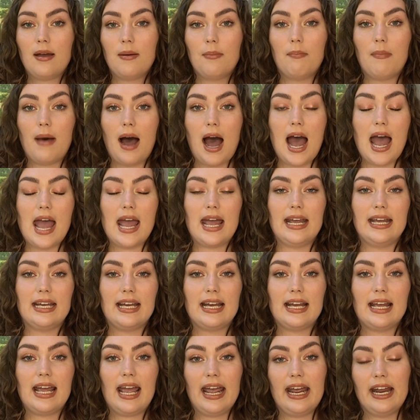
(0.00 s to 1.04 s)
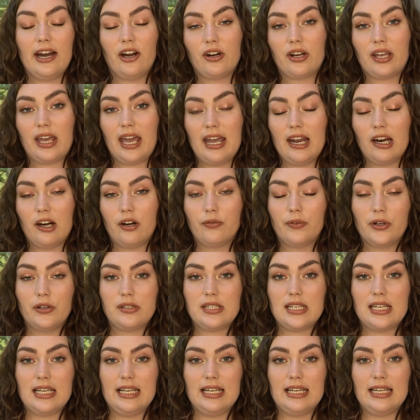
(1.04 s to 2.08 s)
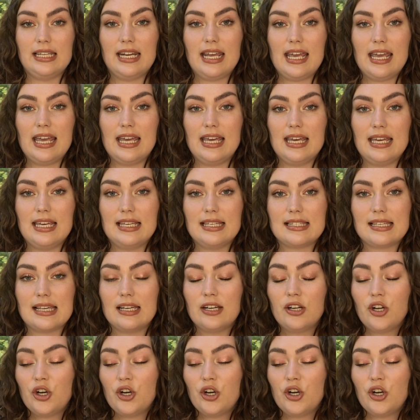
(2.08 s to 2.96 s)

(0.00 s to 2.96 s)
my hair care routine is